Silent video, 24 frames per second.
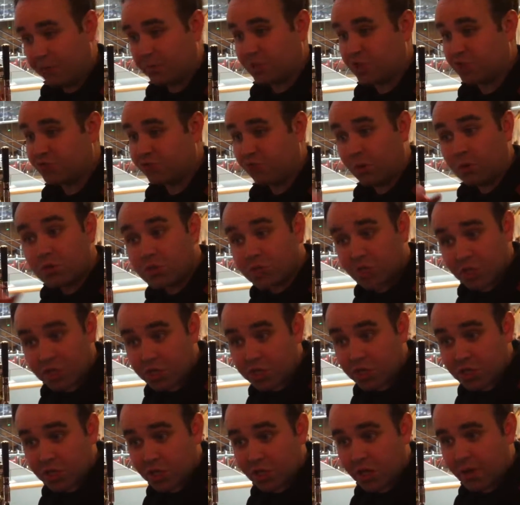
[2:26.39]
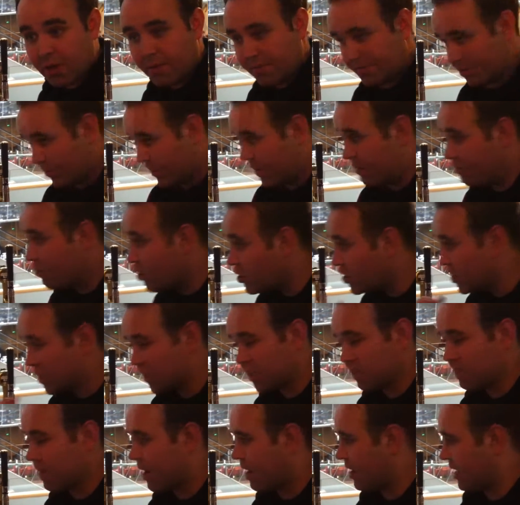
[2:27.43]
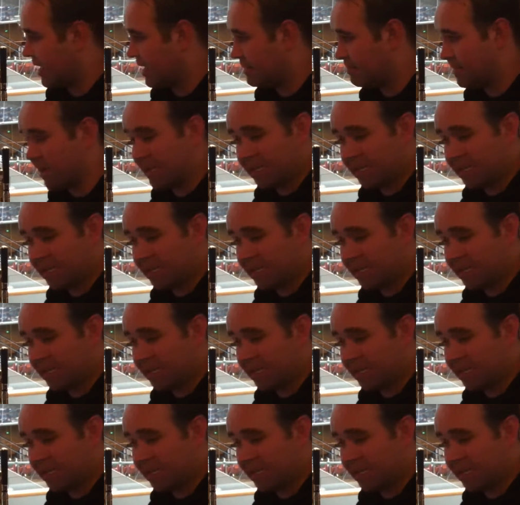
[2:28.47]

which is roasted. So by roasting the barley, it